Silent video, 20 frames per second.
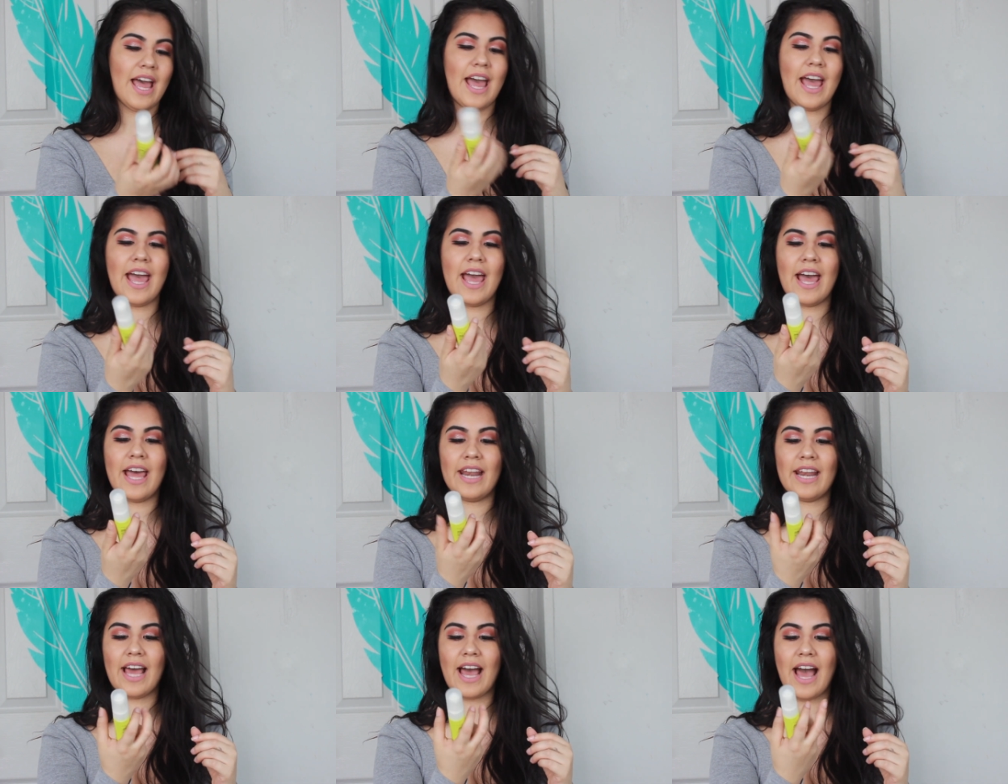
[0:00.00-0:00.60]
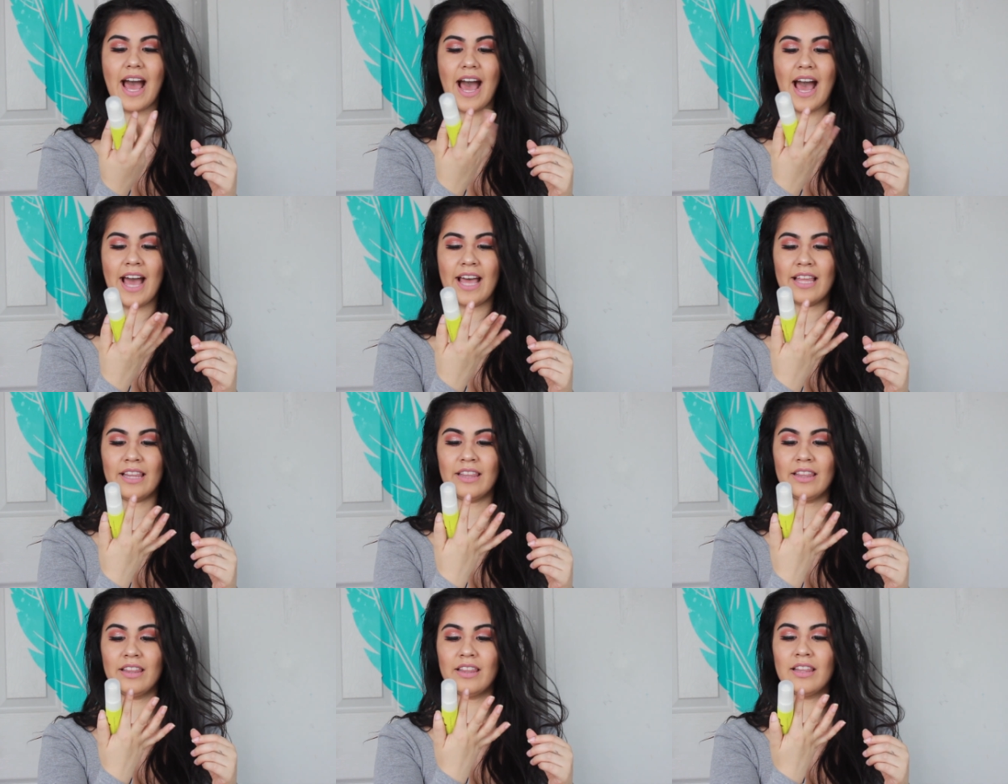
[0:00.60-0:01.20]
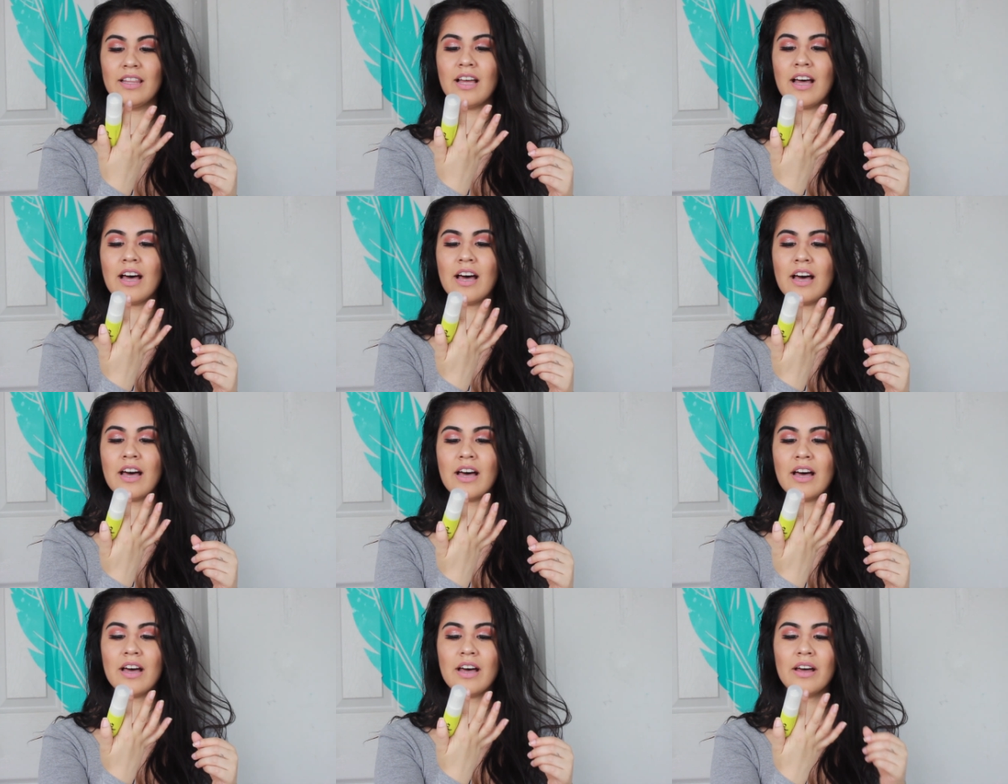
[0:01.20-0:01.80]
And I
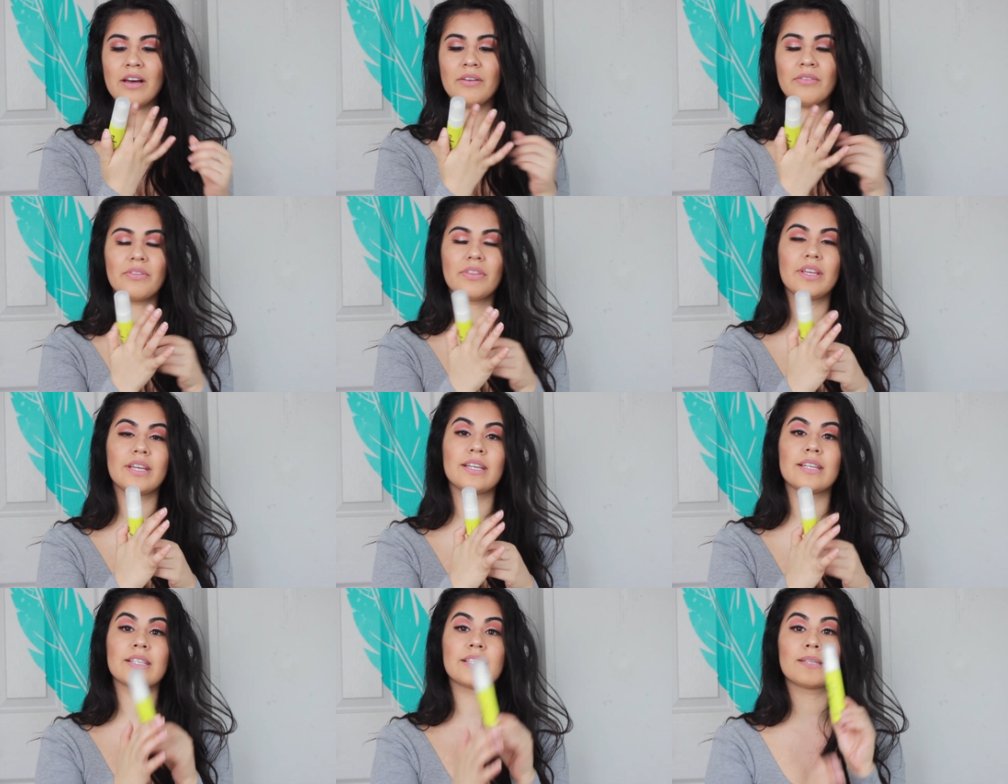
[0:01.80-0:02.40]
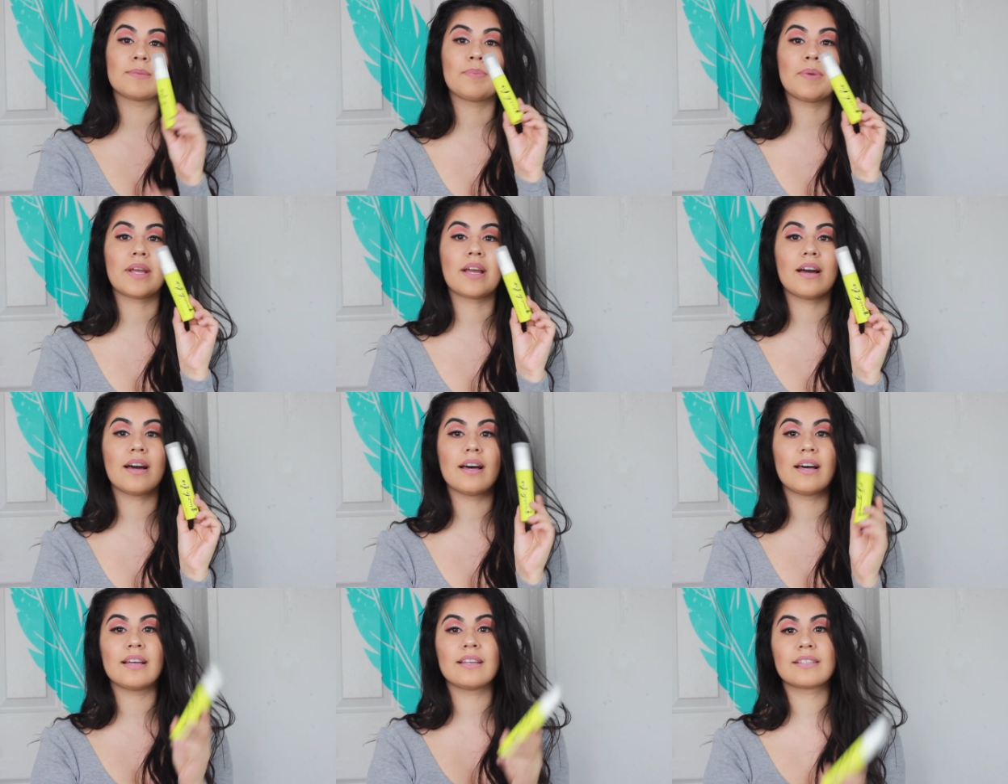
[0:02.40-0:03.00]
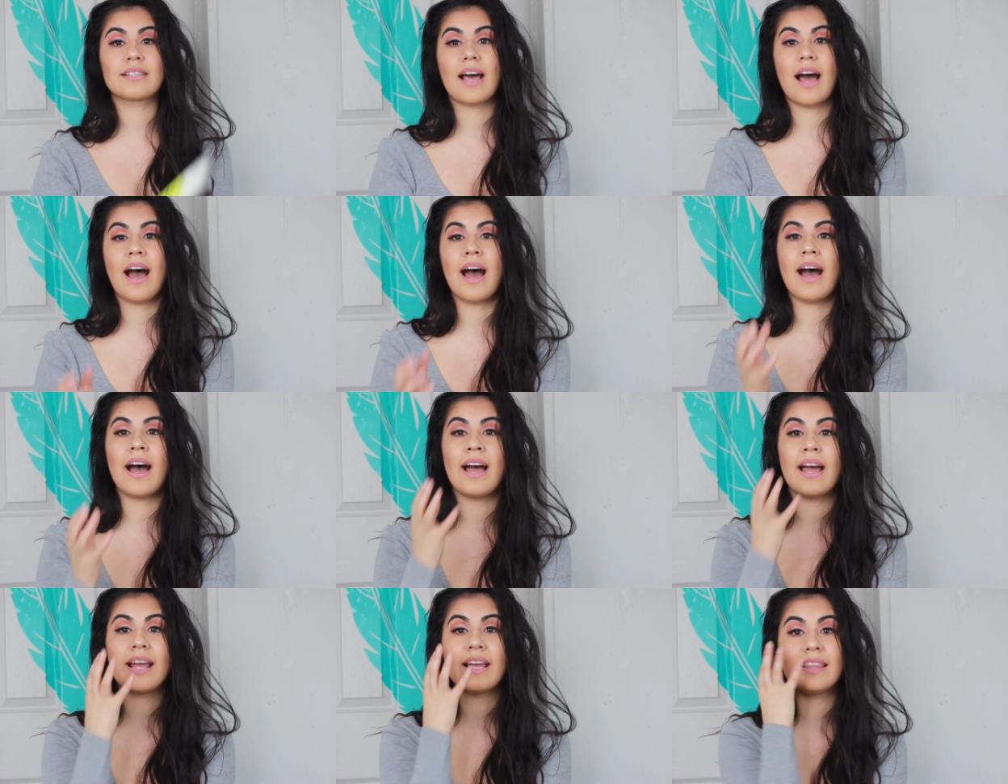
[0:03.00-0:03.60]
love this because
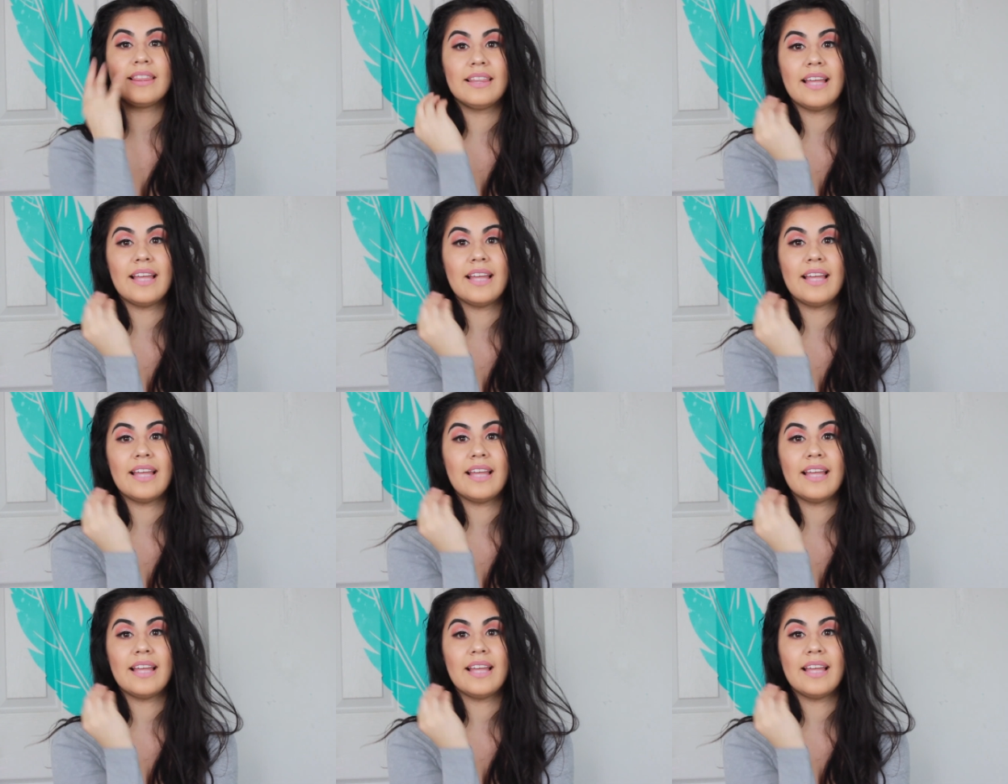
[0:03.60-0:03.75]
I